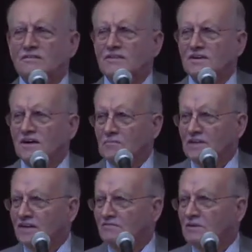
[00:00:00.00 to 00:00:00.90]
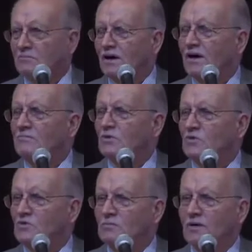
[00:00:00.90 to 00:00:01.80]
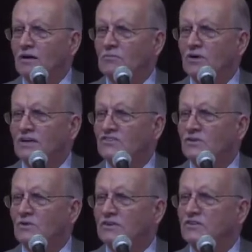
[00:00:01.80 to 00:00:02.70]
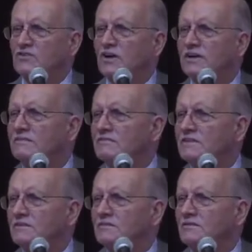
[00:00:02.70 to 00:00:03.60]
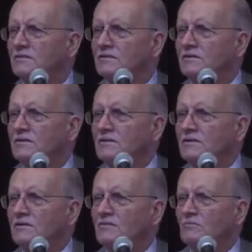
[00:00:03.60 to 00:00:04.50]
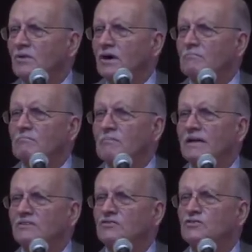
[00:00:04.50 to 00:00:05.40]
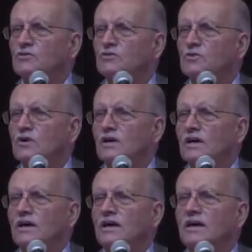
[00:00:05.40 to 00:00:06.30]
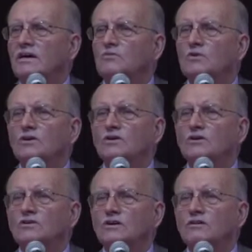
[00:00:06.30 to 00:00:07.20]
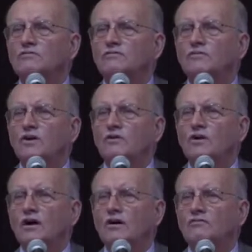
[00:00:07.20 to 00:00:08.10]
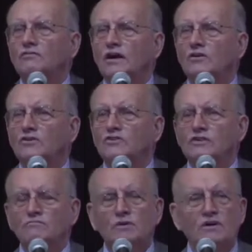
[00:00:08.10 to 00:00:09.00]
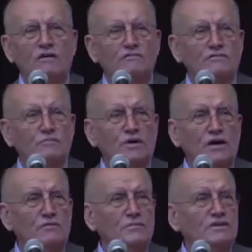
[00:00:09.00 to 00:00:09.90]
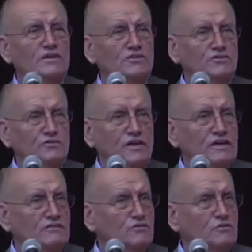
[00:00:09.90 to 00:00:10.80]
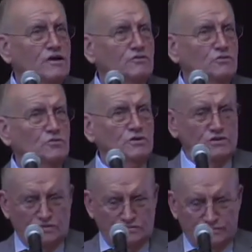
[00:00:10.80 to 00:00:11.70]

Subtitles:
the coming of the Bab, who the Bab was, and what the shrine of the Bab meant to a world of followers of the Bab and his faith throughout the world.